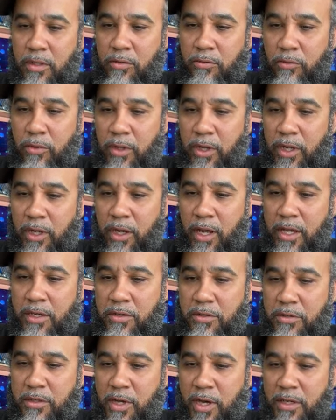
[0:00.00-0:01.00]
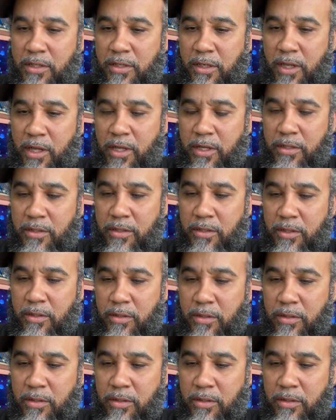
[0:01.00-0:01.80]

Will it let you touch links?